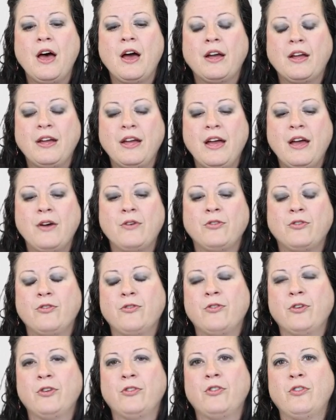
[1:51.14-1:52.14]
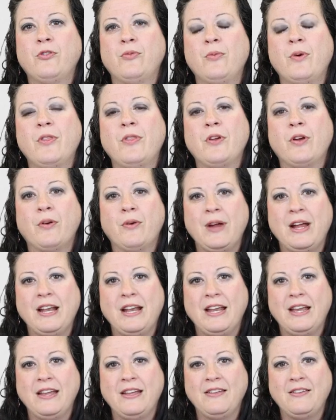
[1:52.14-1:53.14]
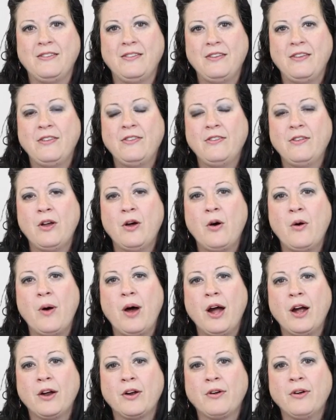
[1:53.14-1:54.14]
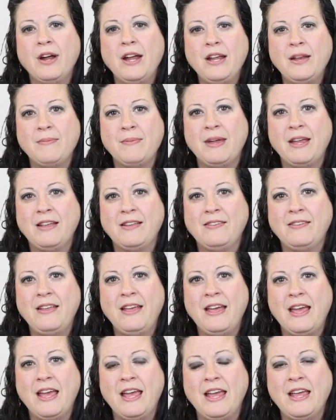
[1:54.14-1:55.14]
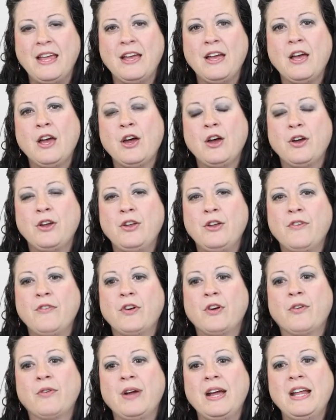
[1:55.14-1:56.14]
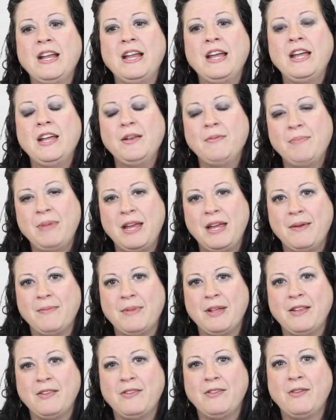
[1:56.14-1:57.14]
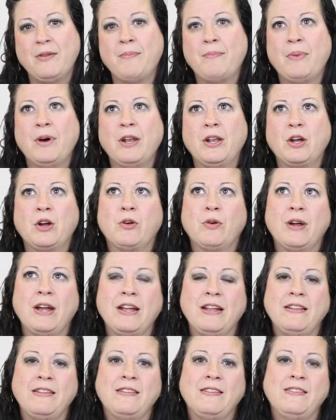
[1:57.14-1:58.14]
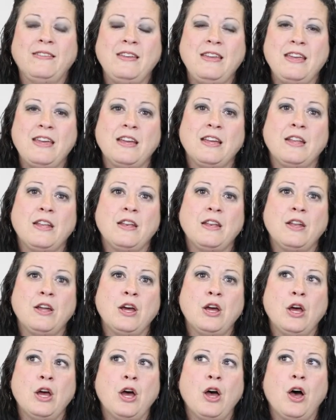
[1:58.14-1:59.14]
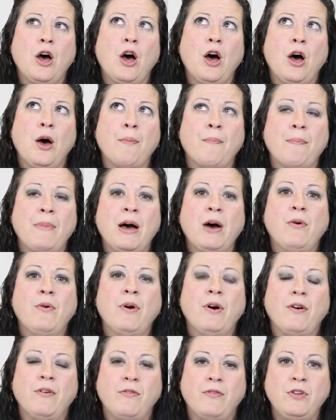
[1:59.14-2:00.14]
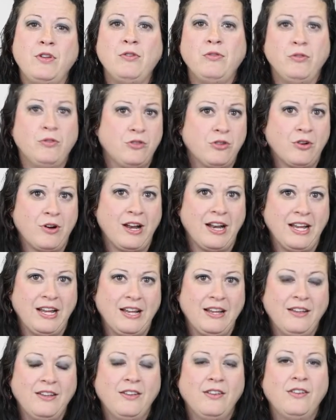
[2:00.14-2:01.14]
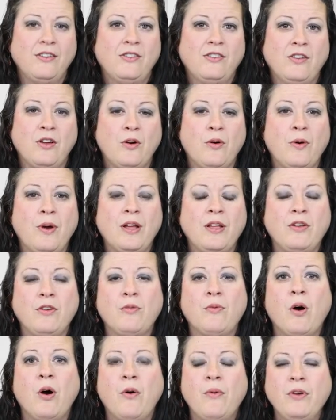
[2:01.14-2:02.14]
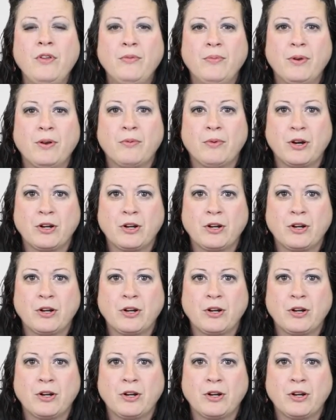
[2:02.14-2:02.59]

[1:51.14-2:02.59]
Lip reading: accounts versus what the grading is. So our grade may say you have a grade A in payments, but a grade C in amount of used credit. So you always want to